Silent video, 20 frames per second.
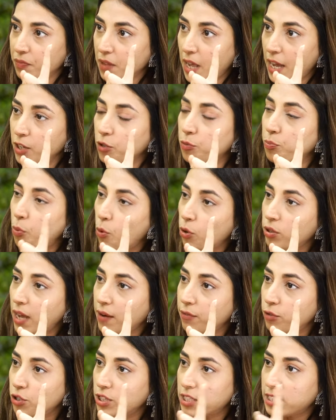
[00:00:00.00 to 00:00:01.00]
And you both
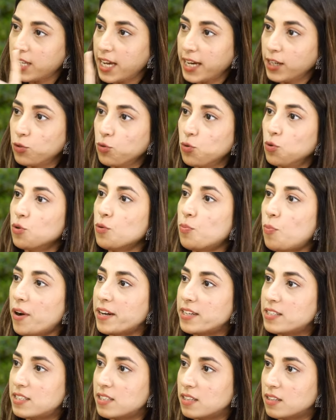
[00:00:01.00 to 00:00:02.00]
have to decide to go to
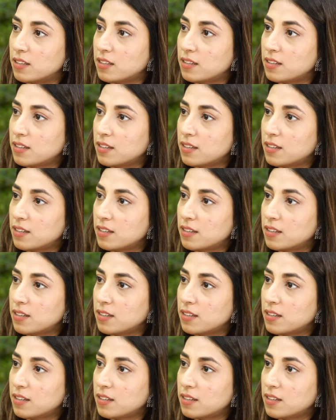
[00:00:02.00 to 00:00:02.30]
point C.